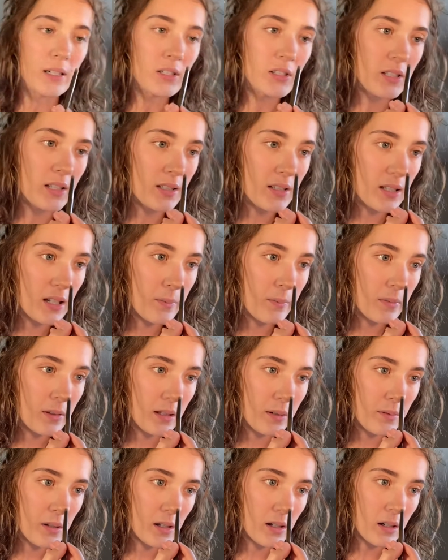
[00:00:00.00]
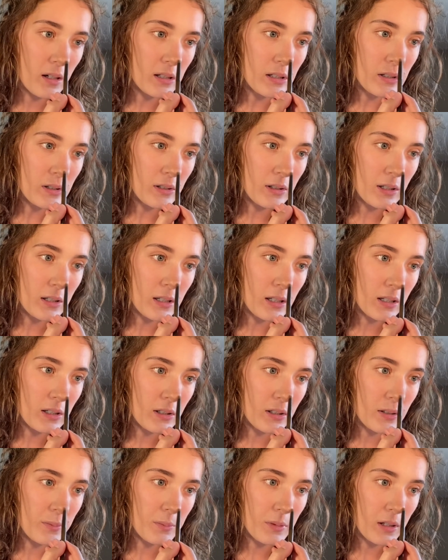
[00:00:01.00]
that same one that we contoured, and
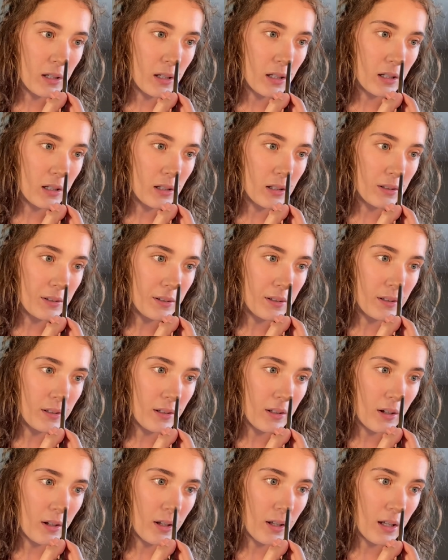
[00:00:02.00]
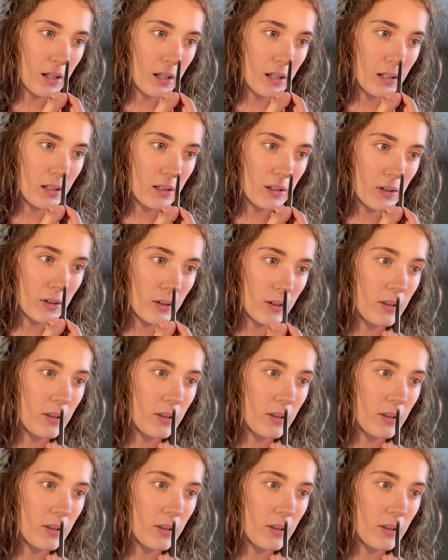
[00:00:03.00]
just putting a little dot